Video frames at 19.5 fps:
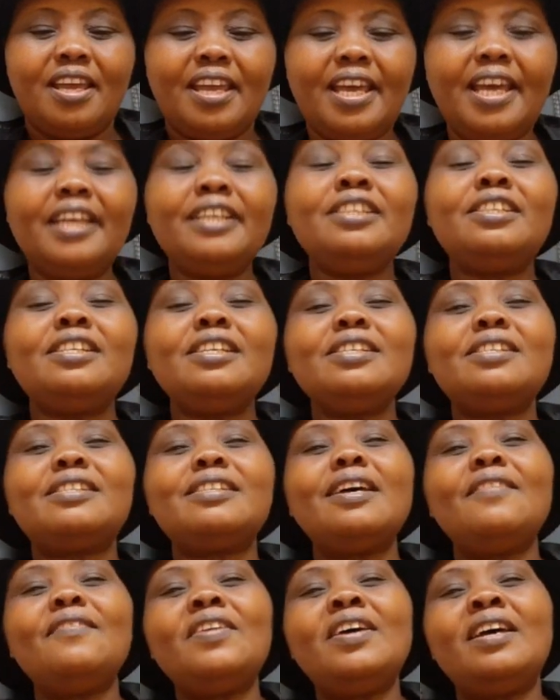
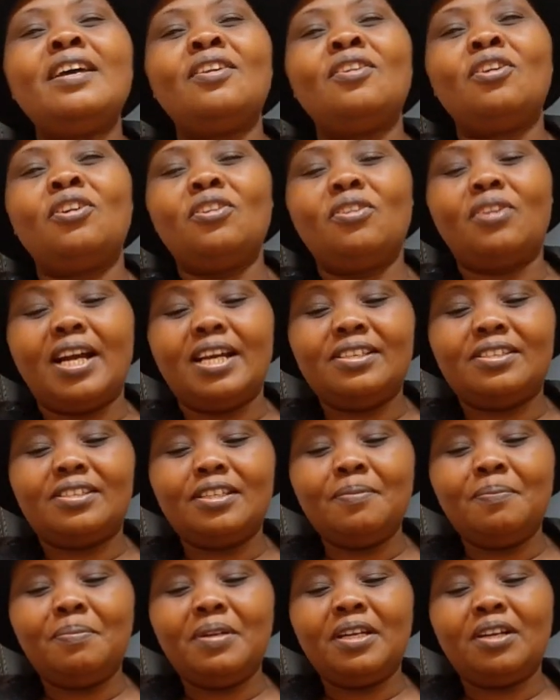087, or you can
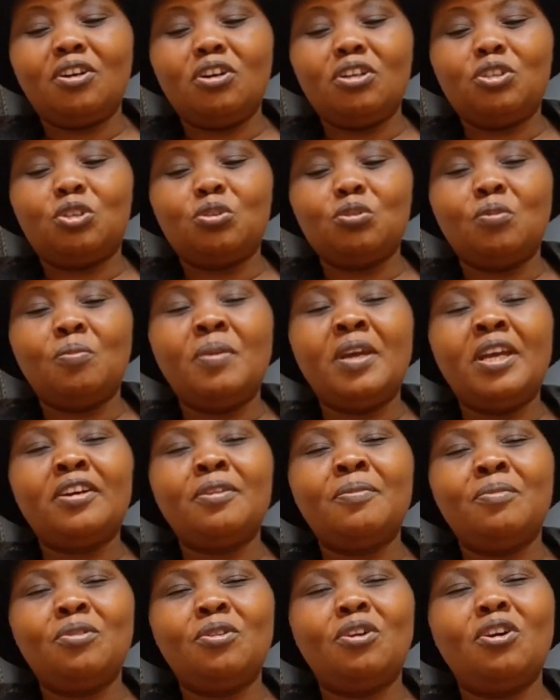simply go to
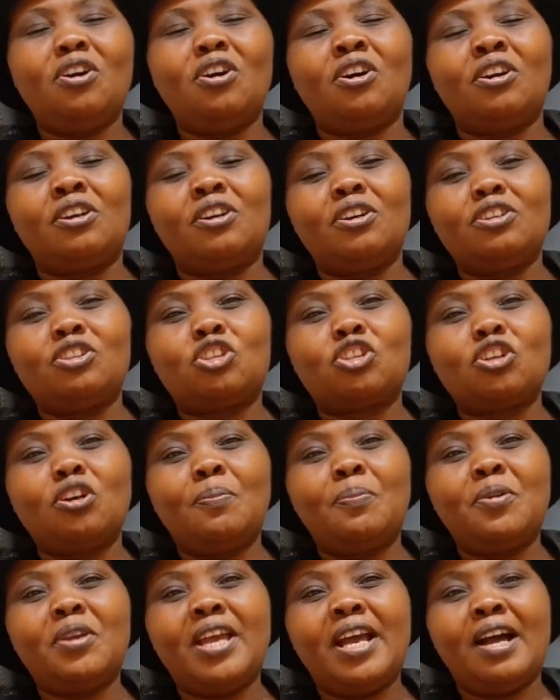
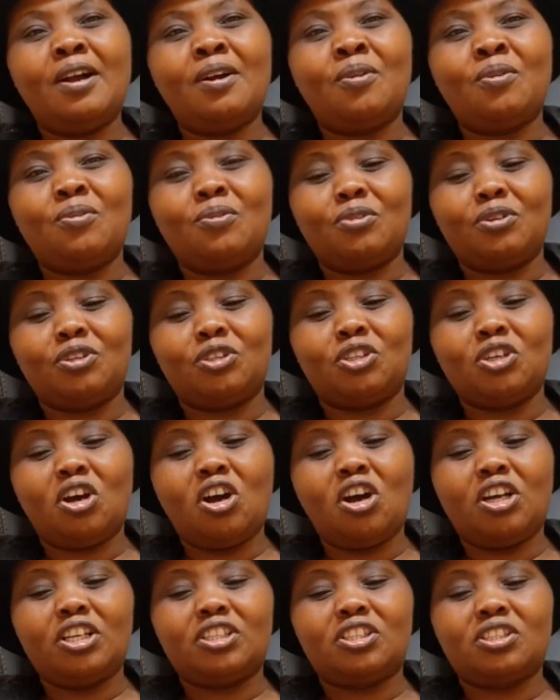
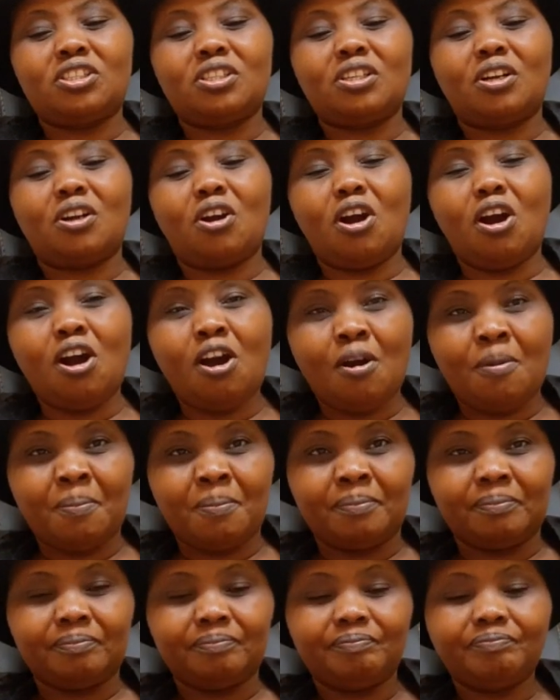
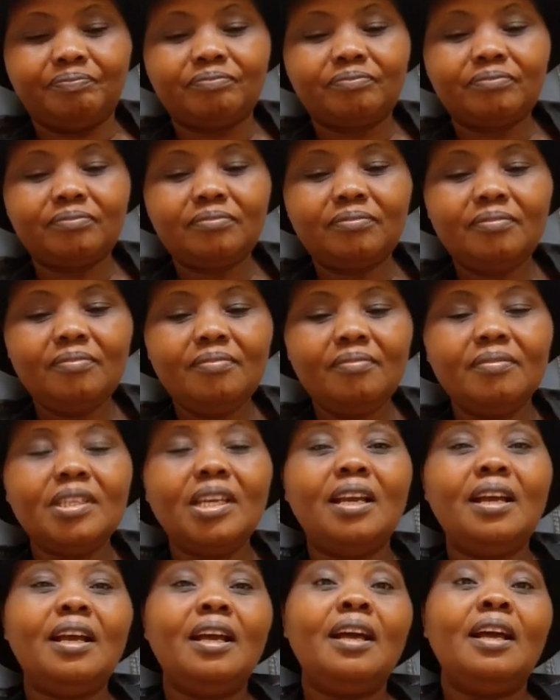marymugo.shopyangu.com.
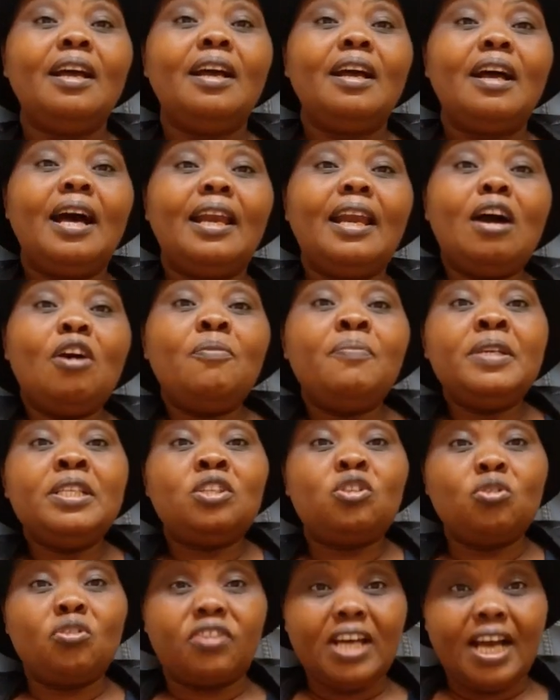Allow me
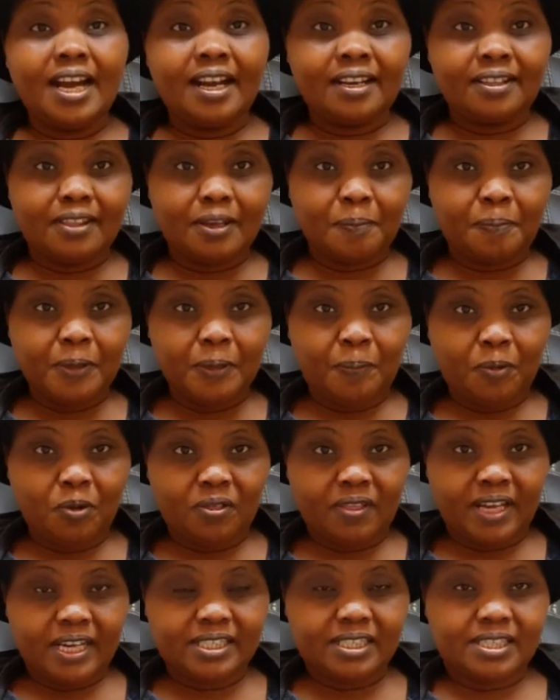to thank the people
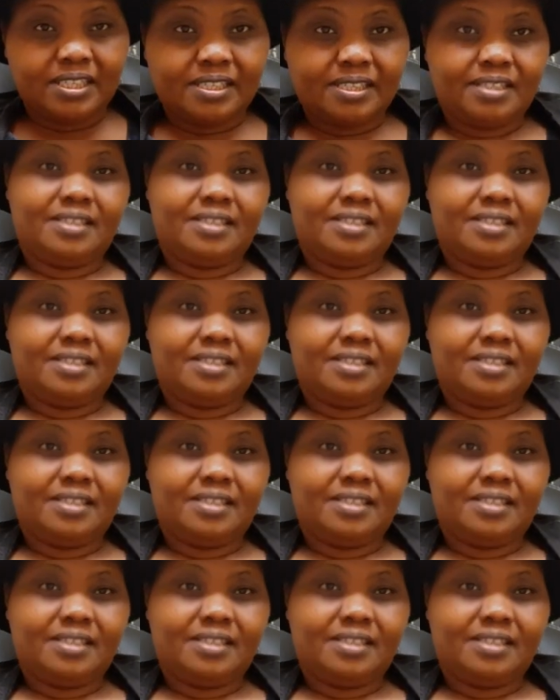that